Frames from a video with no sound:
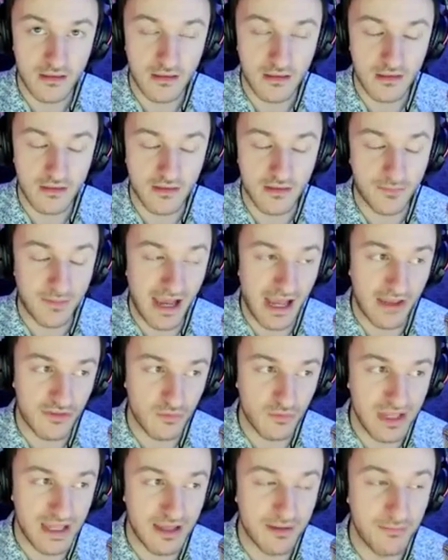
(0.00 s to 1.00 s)
this past
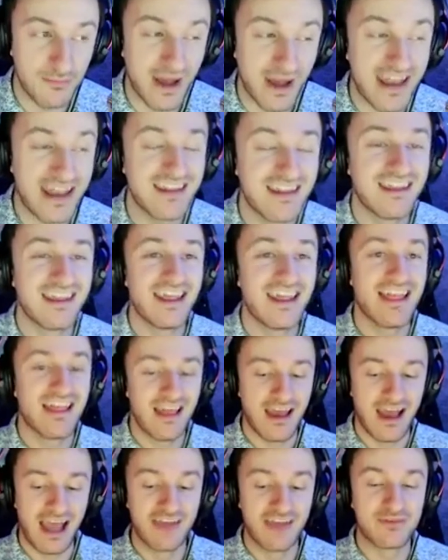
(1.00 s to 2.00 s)
week, but
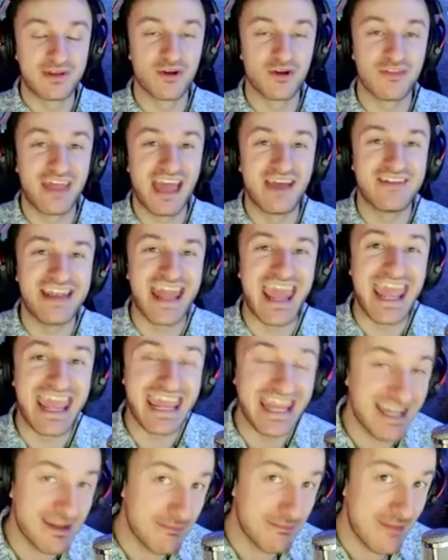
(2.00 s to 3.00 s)
I've been told they have an
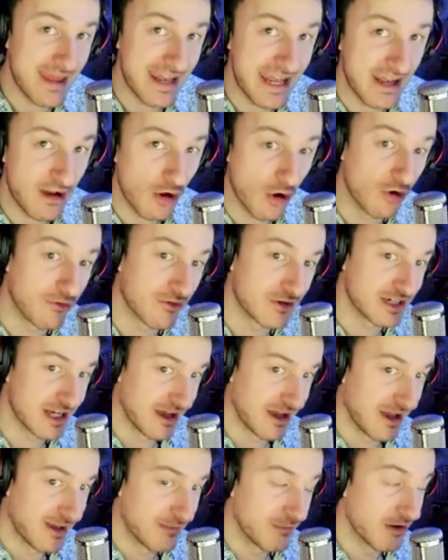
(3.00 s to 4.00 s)
8-minute
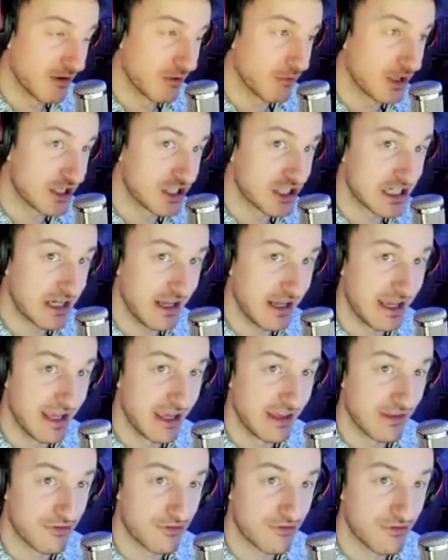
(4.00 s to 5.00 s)
overtime, which
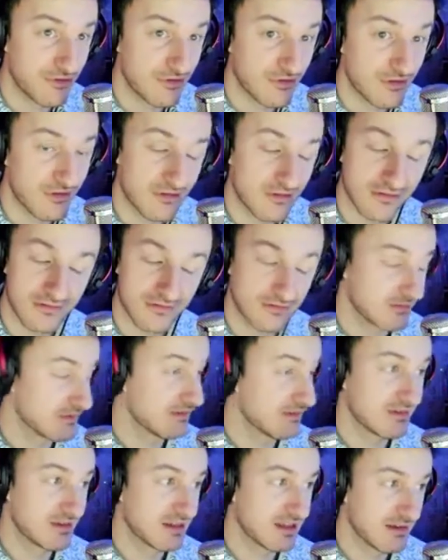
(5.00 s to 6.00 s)
is
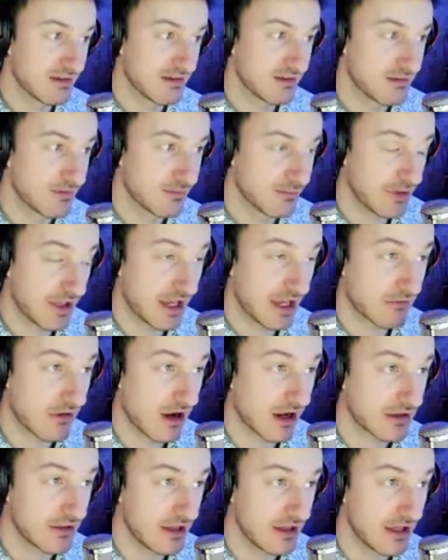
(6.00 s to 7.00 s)
playing
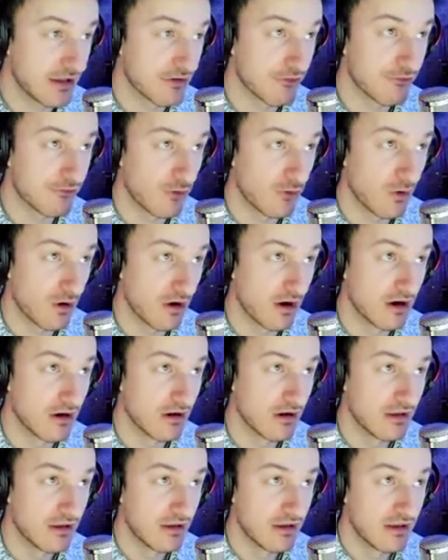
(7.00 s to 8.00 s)
Rocket League for,
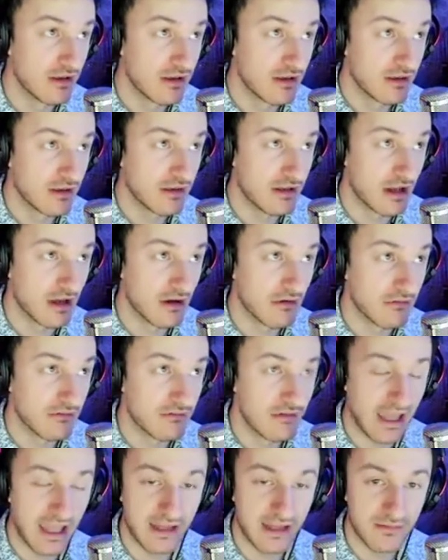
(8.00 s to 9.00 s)

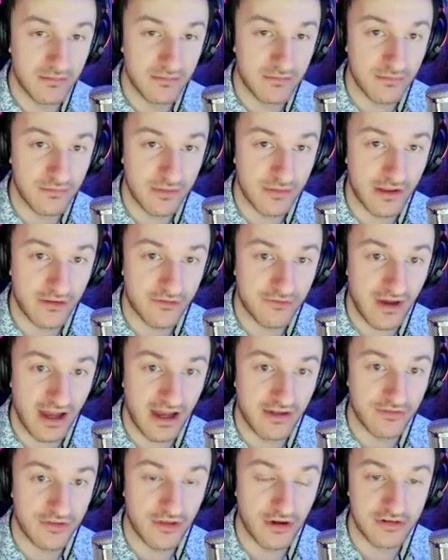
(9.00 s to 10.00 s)
8 plus
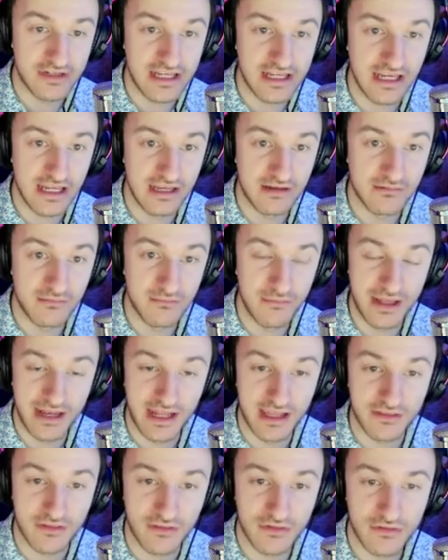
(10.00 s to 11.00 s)
5, 13
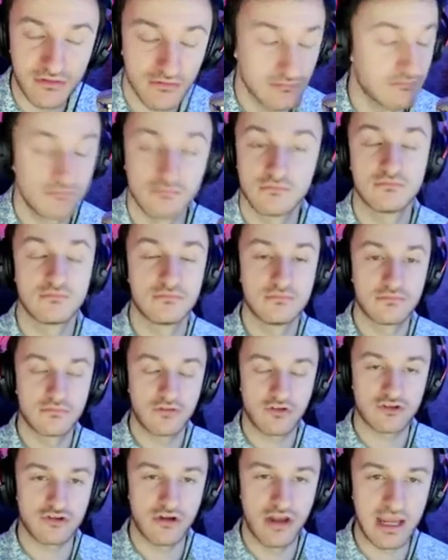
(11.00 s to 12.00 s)
minutes
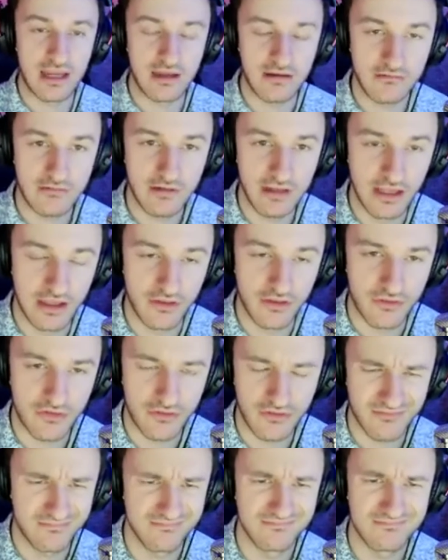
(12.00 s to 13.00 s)
straight is